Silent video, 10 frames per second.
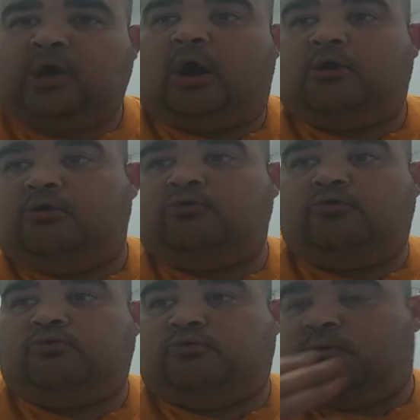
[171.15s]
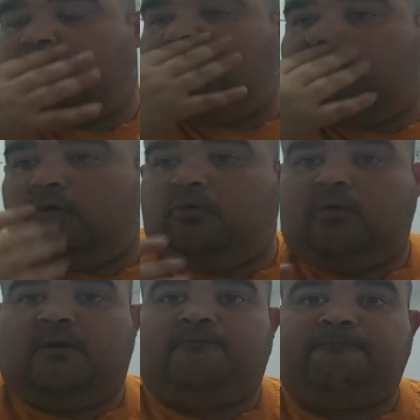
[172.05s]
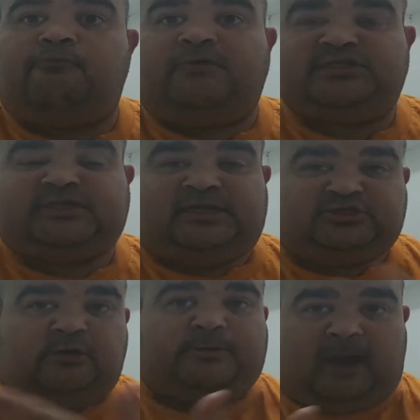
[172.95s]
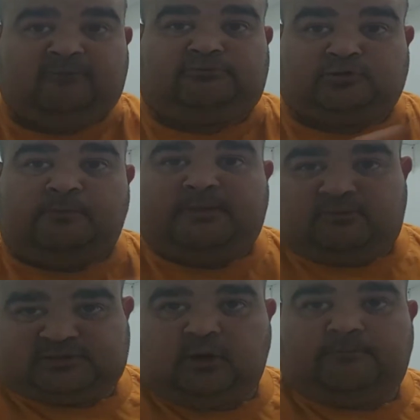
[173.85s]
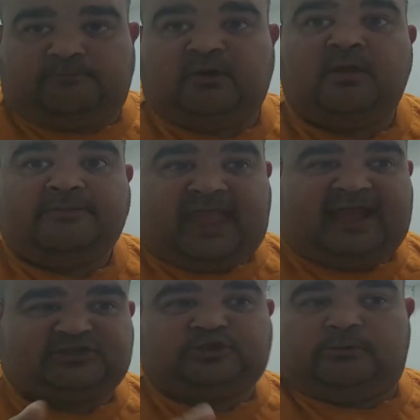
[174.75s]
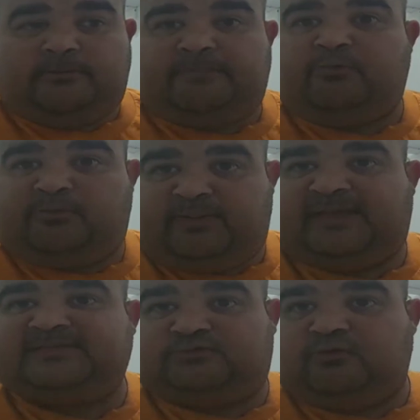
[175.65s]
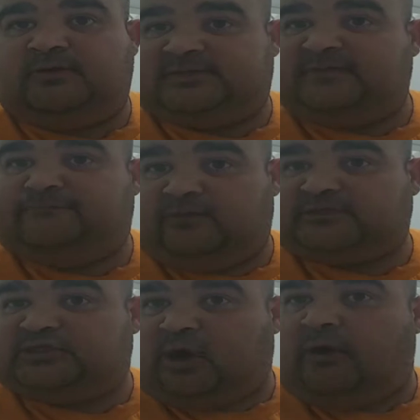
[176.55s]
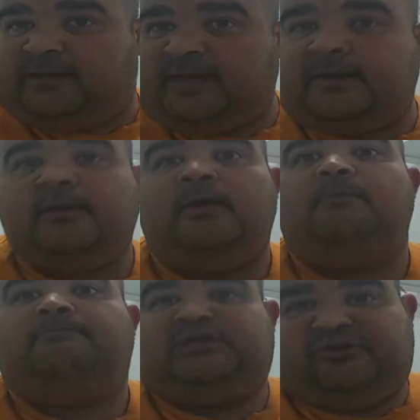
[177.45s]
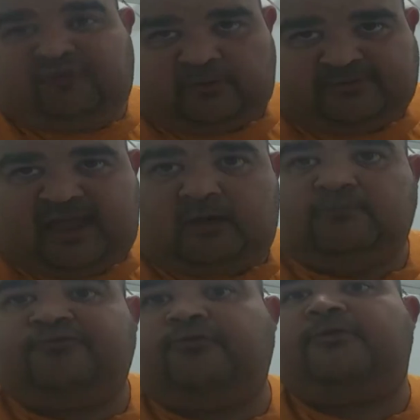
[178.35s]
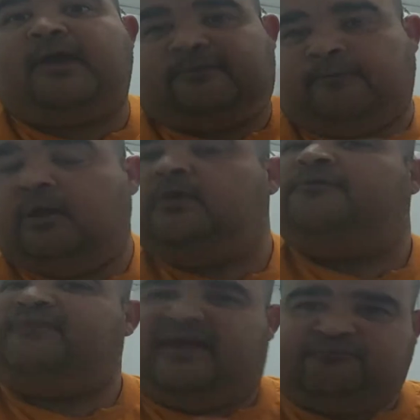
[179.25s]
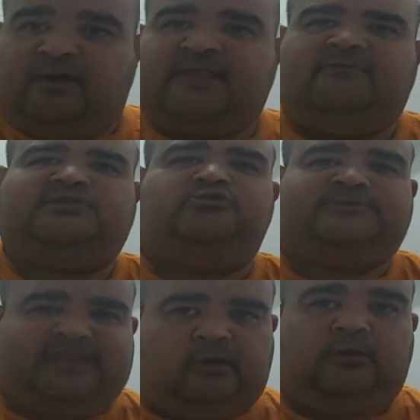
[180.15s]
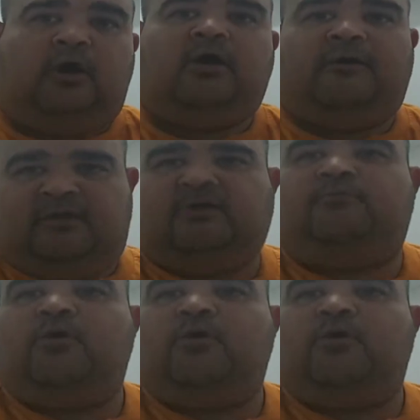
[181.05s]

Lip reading: who originally Jeremy Irons they asked Jeremy to replace his role as the voice of Scar again, but he turned it down. So so that's why there was no sing along on the